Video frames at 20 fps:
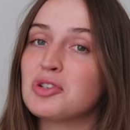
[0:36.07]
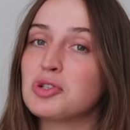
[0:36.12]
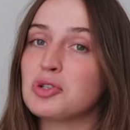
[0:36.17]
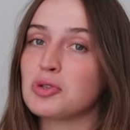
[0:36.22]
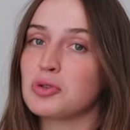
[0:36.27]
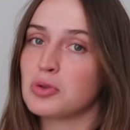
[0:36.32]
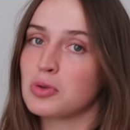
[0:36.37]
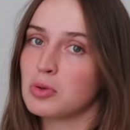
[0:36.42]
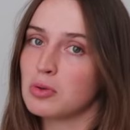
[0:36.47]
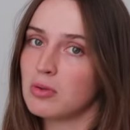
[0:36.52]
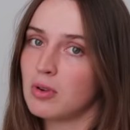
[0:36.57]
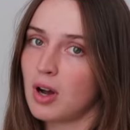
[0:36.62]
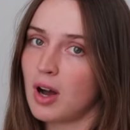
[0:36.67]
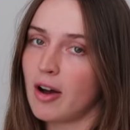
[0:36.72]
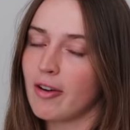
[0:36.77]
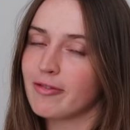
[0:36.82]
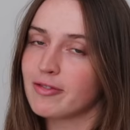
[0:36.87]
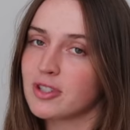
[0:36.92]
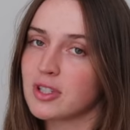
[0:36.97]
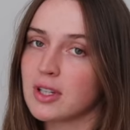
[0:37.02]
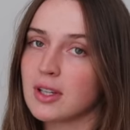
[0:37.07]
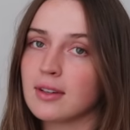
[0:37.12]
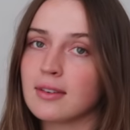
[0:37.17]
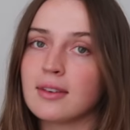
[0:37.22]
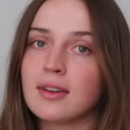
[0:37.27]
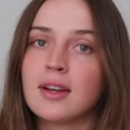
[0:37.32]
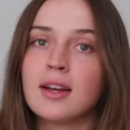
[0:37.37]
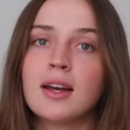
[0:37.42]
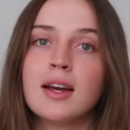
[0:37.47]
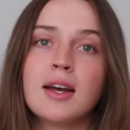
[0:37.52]
too
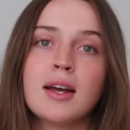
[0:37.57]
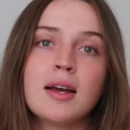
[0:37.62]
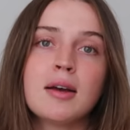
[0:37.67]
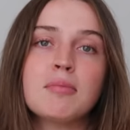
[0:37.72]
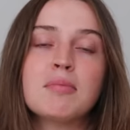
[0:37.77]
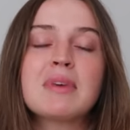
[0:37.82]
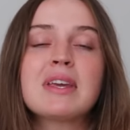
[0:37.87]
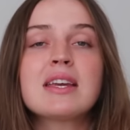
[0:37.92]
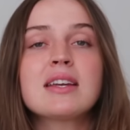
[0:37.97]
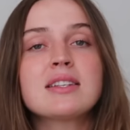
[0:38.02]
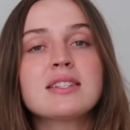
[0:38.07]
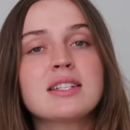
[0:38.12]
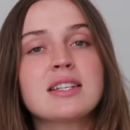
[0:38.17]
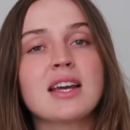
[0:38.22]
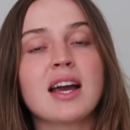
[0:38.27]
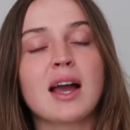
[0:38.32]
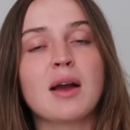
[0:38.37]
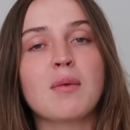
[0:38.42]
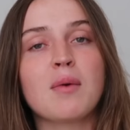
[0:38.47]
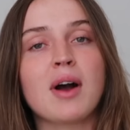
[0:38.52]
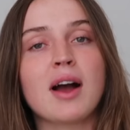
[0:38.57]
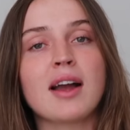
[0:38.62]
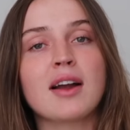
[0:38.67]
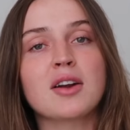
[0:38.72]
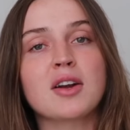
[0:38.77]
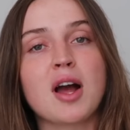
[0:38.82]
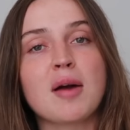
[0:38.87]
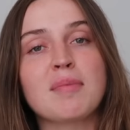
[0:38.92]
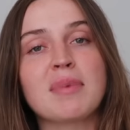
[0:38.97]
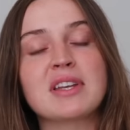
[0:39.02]
often. Me and DIY
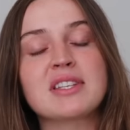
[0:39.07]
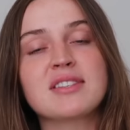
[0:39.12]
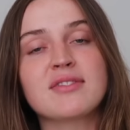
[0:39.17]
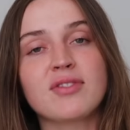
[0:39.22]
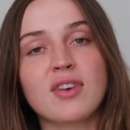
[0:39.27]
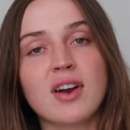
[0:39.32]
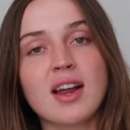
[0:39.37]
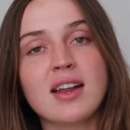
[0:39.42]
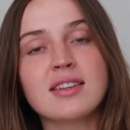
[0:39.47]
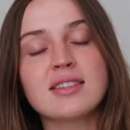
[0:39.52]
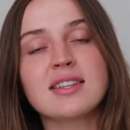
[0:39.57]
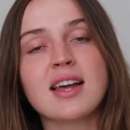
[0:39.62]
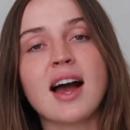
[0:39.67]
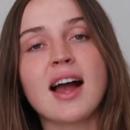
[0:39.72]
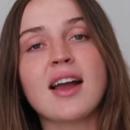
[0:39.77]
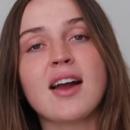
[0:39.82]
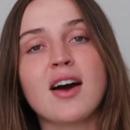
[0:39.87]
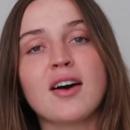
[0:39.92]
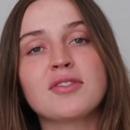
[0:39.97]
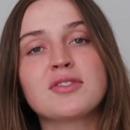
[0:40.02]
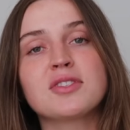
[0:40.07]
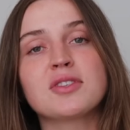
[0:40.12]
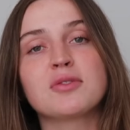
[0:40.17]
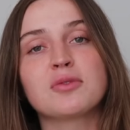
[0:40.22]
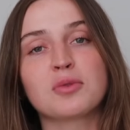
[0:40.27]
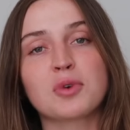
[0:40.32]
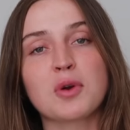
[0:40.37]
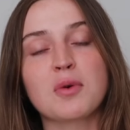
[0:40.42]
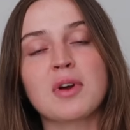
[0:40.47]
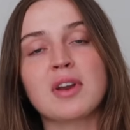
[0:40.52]
are not best friends. I
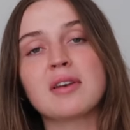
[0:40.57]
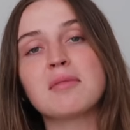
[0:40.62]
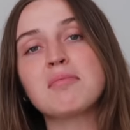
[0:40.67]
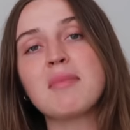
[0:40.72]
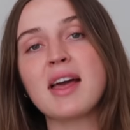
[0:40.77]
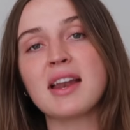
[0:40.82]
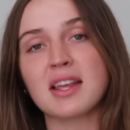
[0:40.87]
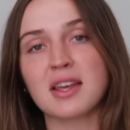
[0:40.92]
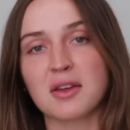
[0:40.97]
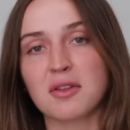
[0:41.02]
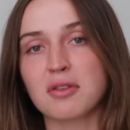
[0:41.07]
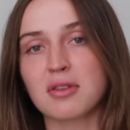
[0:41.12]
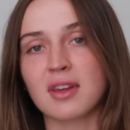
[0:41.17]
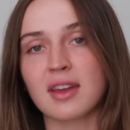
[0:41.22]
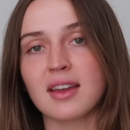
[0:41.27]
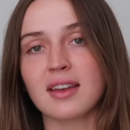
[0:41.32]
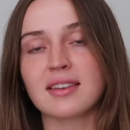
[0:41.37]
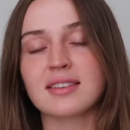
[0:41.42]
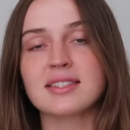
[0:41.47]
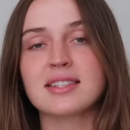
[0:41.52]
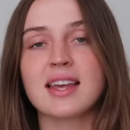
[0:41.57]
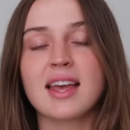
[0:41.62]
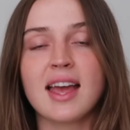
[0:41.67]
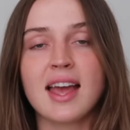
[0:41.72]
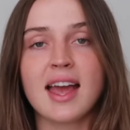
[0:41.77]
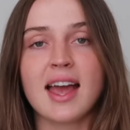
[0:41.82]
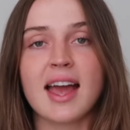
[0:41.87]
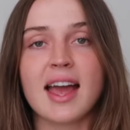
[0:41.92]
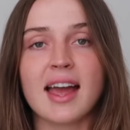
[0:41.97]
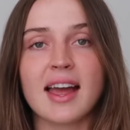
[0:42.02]
often ruin many of things,
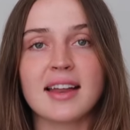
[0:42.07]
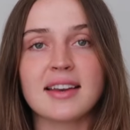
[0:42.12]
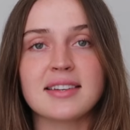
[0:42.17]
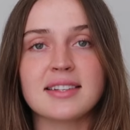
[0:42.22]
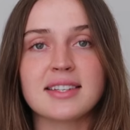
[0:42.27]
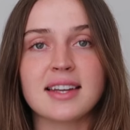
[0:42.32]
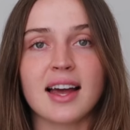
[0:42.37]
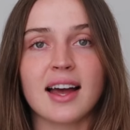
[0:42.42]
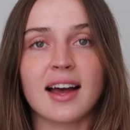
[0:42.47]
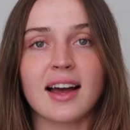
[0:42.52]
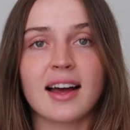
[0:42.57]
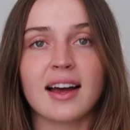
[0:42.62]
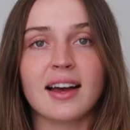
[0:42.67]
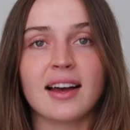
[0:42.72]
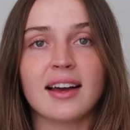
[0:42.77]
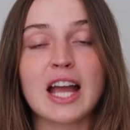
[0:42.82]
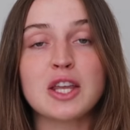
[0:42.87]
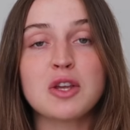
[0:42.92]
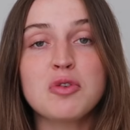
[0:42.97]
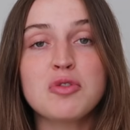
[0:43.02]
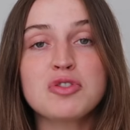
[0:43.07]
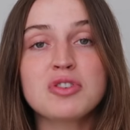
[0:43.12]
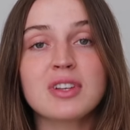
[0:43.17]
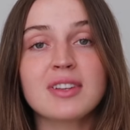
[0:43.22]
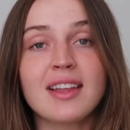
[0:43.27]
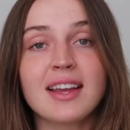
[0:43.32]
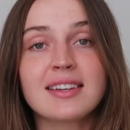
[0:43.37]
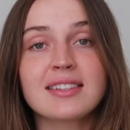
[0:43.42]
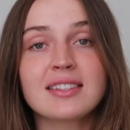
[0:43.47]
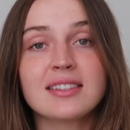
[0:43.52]
and I usually
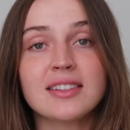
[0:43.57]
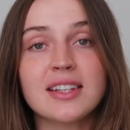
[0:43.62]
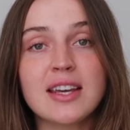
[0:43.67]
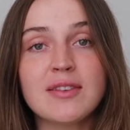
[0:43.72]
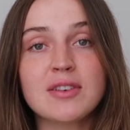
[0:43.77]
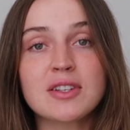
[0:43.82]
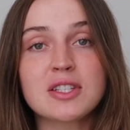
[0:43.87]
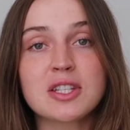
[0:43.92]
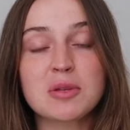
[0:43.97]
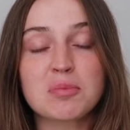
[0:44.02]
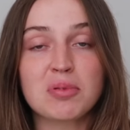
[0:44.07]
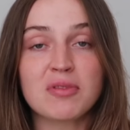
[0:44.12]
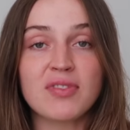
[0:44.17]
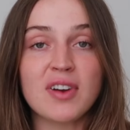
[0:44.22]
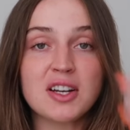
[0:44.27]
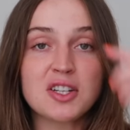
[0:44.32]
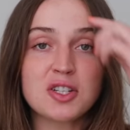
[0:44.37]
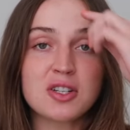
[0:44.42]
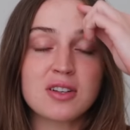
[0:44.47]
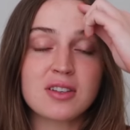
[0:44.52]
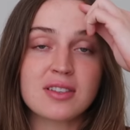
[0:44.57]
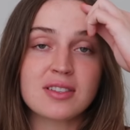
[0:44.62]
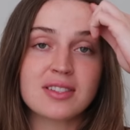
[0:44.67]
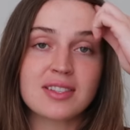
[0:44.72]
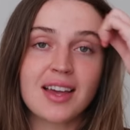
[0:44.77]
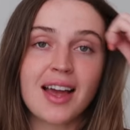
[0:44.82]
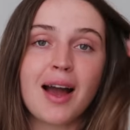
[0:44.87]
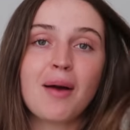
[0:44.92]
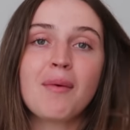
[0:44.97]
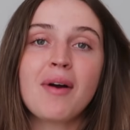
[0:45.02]
like to leave it to the
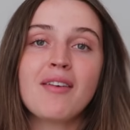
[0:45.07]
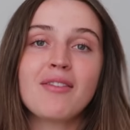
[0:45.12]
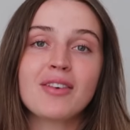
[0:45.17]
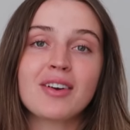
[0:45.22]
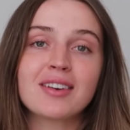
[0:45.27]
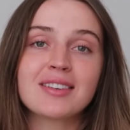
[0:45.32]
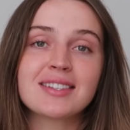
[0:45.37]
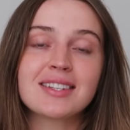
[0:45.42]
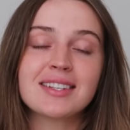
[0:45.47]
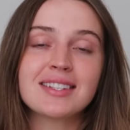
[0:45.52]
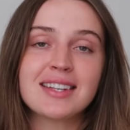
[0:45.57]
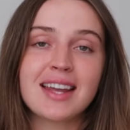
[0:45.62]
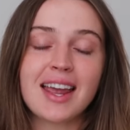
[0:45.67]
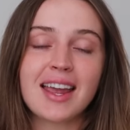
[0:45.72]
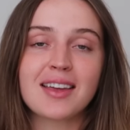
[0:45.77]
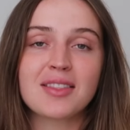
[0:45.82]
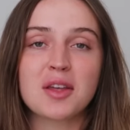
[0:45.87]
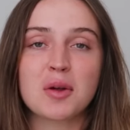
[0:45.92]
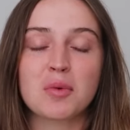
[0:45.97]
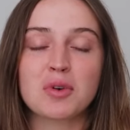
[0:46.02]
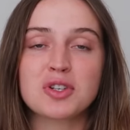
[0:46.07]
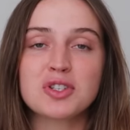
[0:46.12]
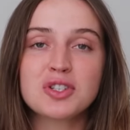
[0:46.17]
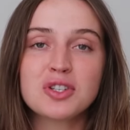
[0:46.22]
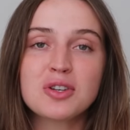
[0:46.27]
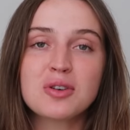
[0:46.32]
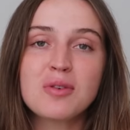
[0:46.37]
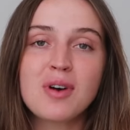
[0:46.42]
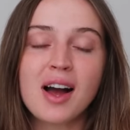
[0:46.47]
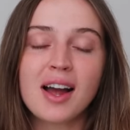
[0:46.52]
professionals. However, today there were
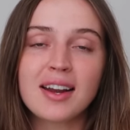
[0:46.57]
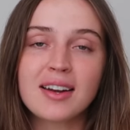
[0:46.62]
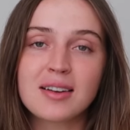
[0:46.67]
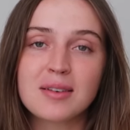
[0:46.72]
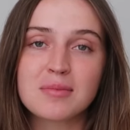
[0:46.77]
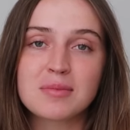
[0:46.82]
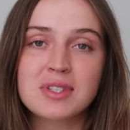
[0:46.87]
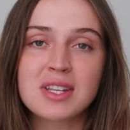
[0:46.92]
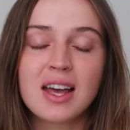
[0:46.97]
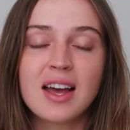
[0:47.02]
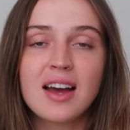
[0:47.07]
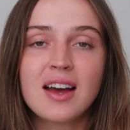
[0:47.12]
two items